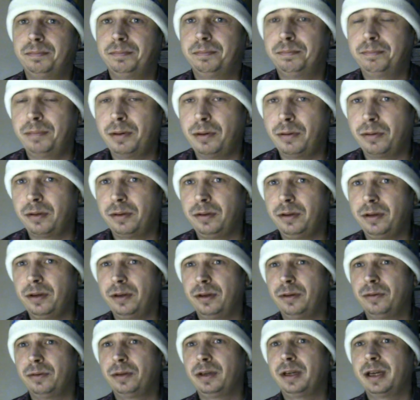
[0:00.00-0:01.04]
both, you
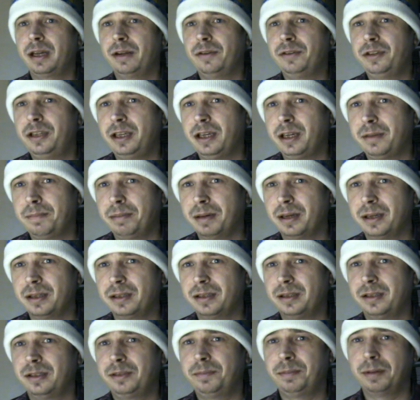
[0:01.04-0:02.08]
know, kind of cheeky
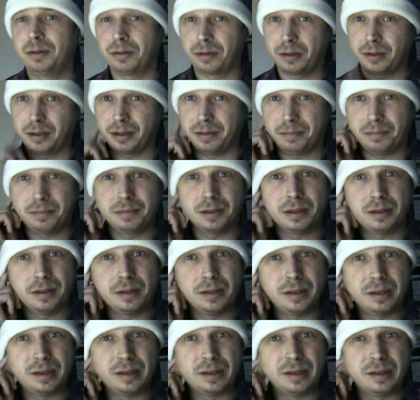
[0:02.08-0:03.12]
bastards, both of them.
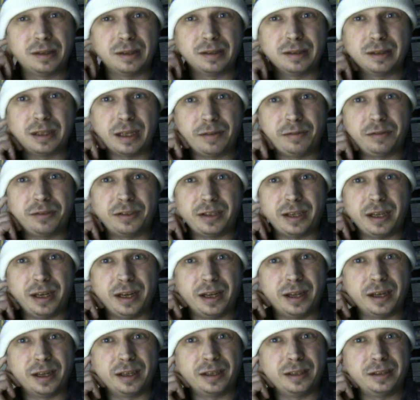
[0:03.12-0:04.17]
So I have to say
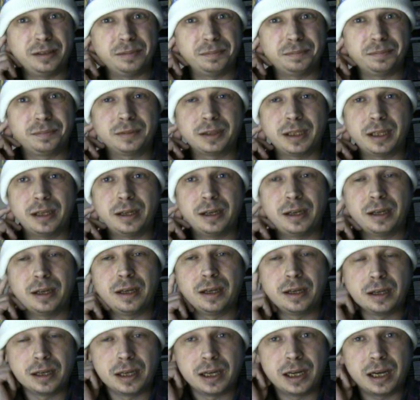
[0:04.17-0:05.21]
none.
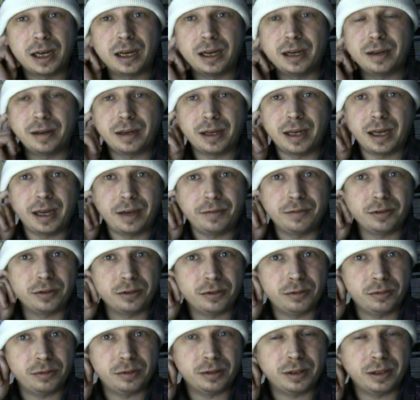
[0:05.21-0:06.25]
I have
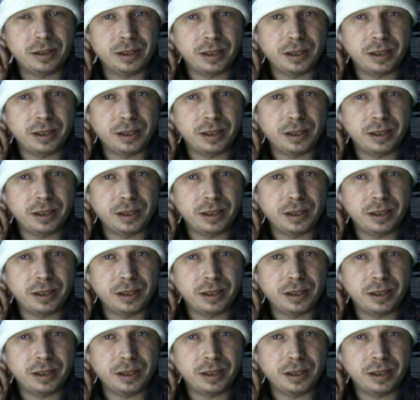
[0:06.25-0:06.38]
to